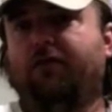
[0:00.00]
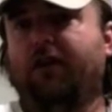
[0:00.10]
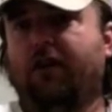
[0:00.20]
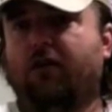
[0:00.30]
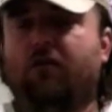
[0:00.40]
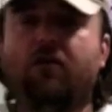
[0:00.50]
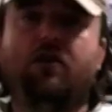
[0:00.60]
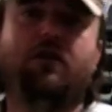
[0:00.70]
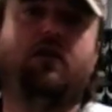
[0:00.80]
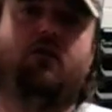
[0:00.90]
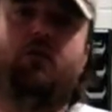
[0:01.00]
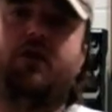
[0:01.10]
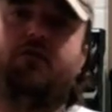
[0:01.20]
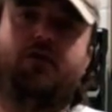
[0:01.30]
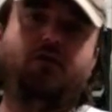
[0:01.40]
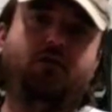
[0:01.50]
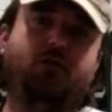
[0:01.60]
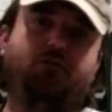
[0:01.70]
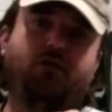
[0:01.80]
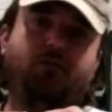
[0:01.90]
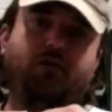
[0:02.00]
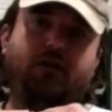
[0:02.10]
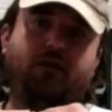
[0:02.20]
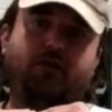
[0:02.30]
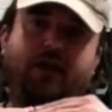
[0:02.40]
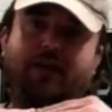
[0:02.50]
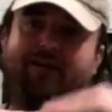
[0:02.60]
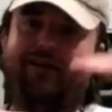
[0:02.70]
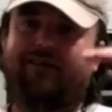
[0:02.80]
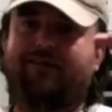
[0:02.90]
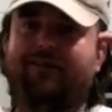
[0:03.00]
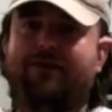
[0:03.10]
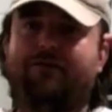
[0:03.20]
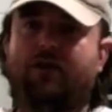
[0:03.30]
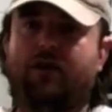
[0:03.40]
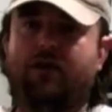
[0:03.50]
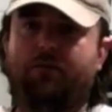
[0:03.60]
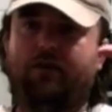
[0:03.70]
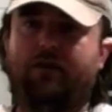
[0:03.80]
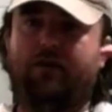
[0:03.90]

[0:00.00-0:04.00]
video, whenever you do a triplet, that next level up,